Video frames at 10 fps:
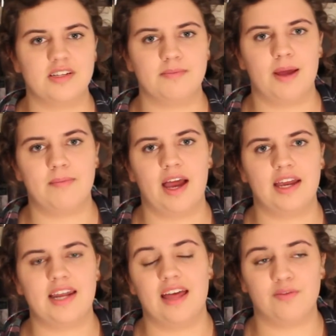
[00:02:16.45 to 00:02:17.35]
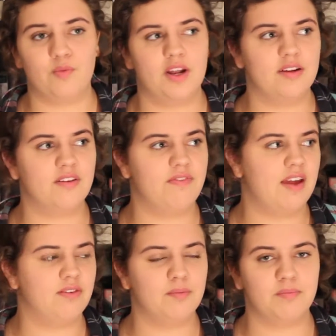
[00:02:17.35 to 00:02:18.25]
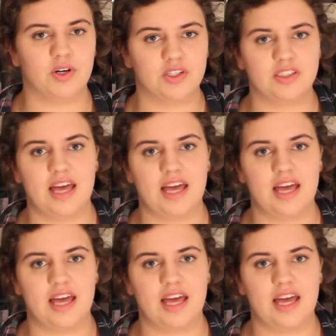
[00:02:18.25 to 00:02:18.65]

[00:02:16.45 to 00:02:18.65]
in my mind as one of the favorite books